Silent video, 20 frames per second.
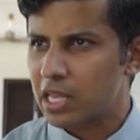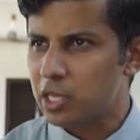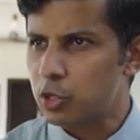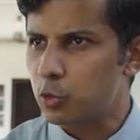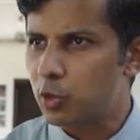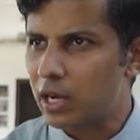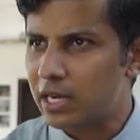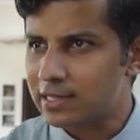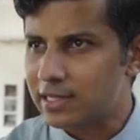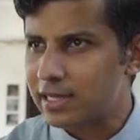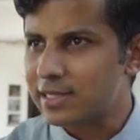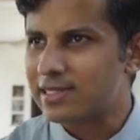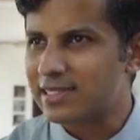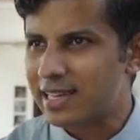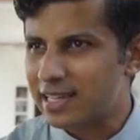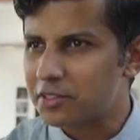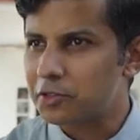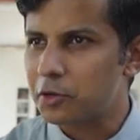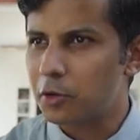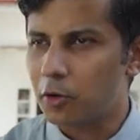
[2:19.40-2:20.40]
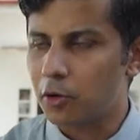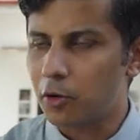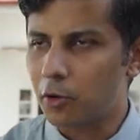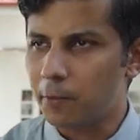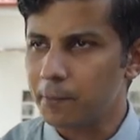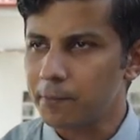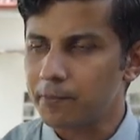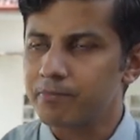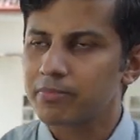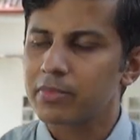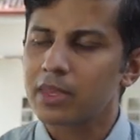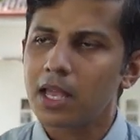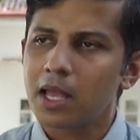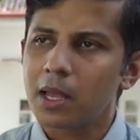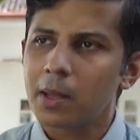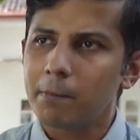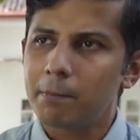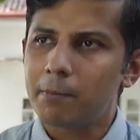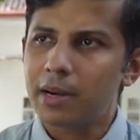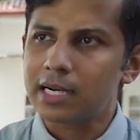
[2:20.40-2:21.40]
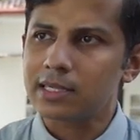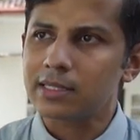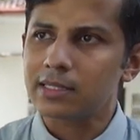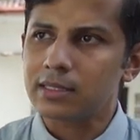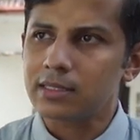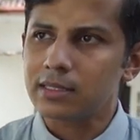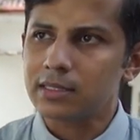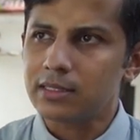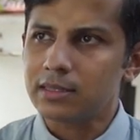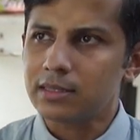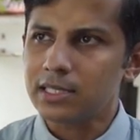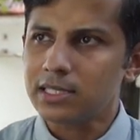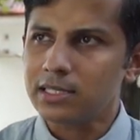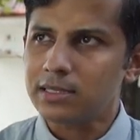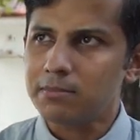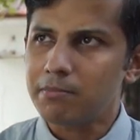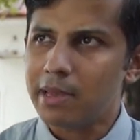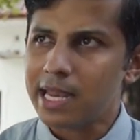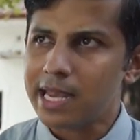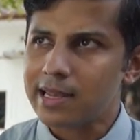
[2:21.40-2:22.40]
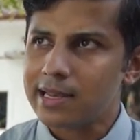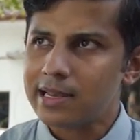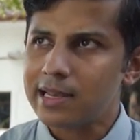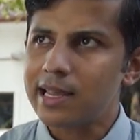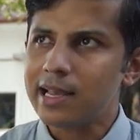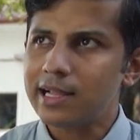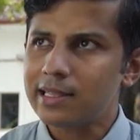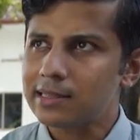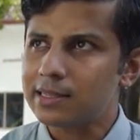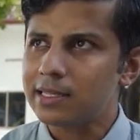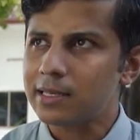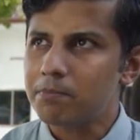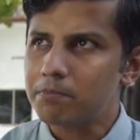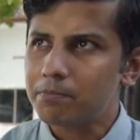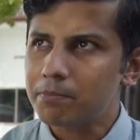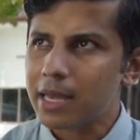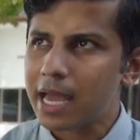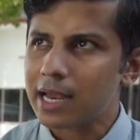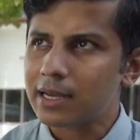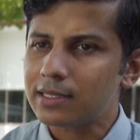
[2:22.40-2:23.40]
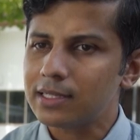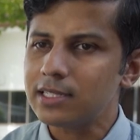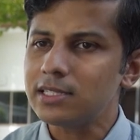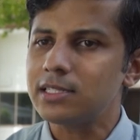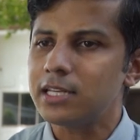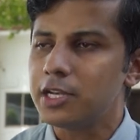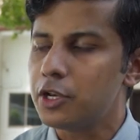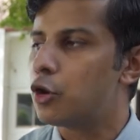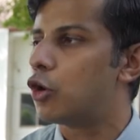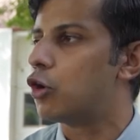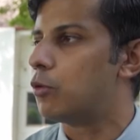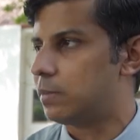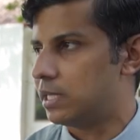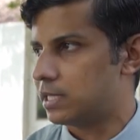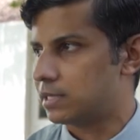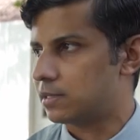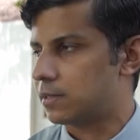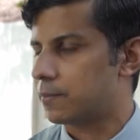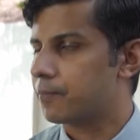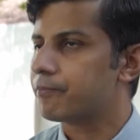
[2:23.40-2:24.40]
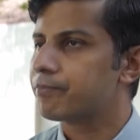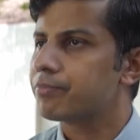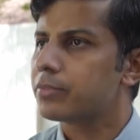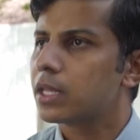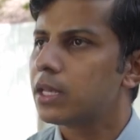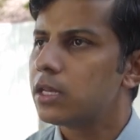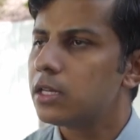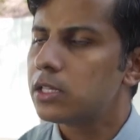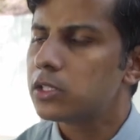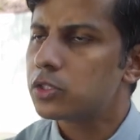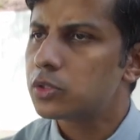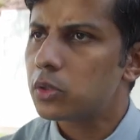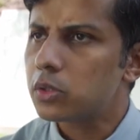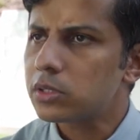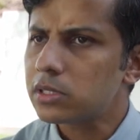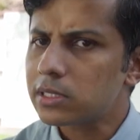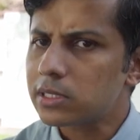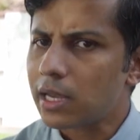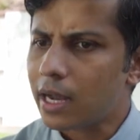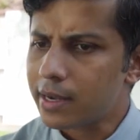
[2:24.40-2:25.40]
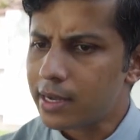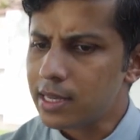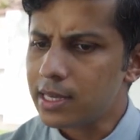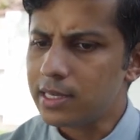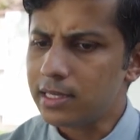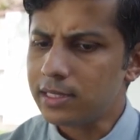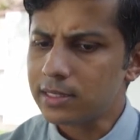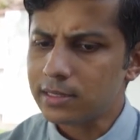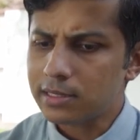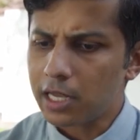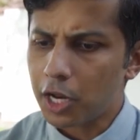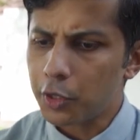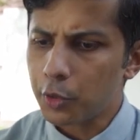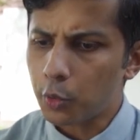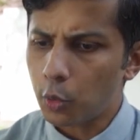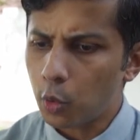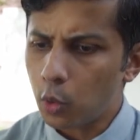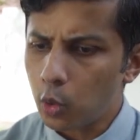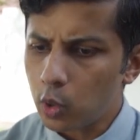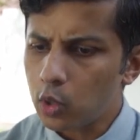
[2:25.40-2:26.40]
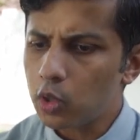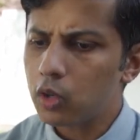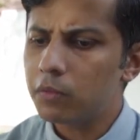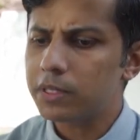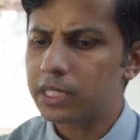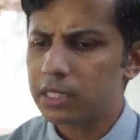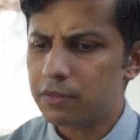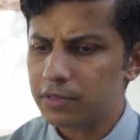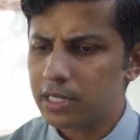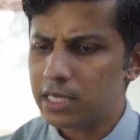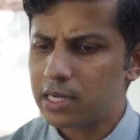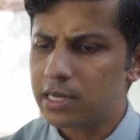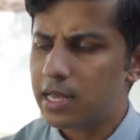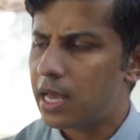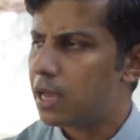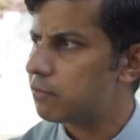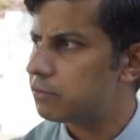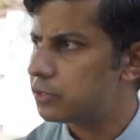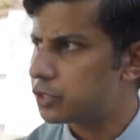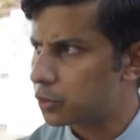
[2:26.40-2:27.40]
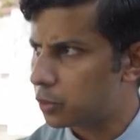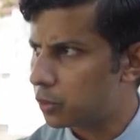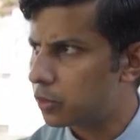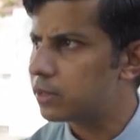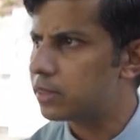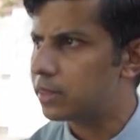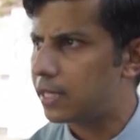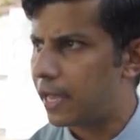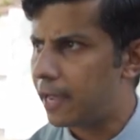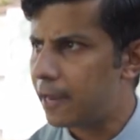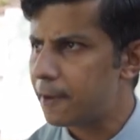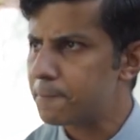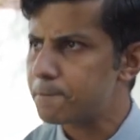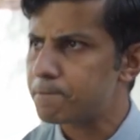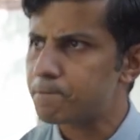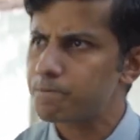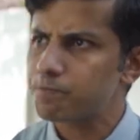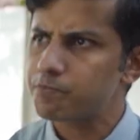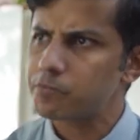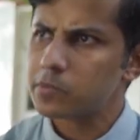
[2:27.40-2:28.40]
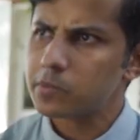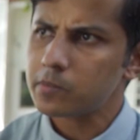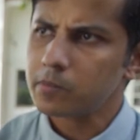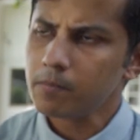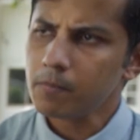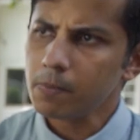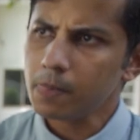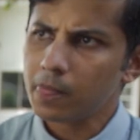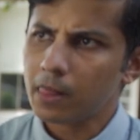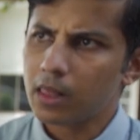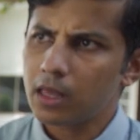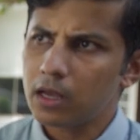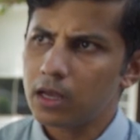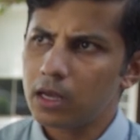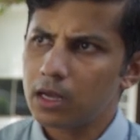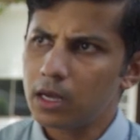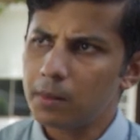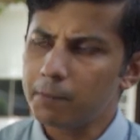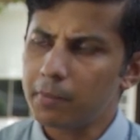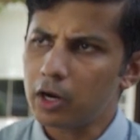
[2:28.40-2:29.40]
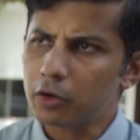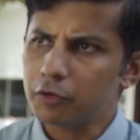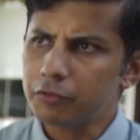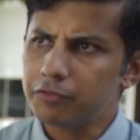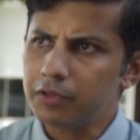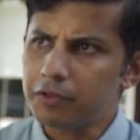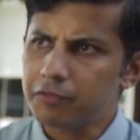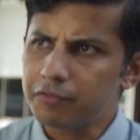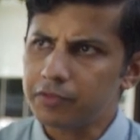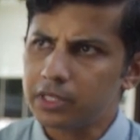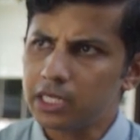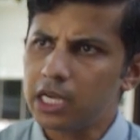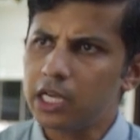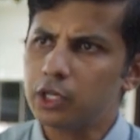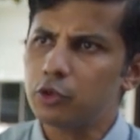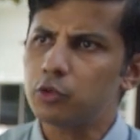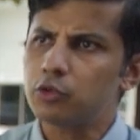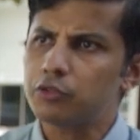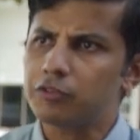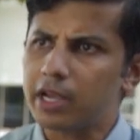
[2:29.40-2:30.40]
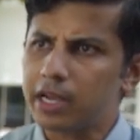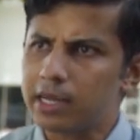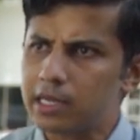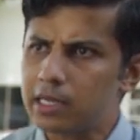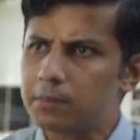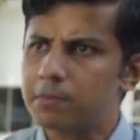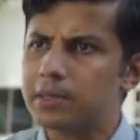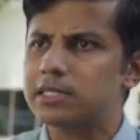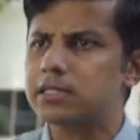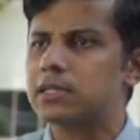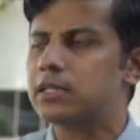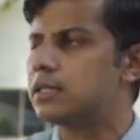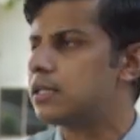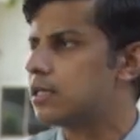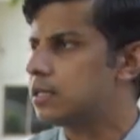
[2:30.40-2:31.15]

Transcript: you are just at home, but this mental health impact is enormous. So studies done all over the world have shown that about 15 to 20 percent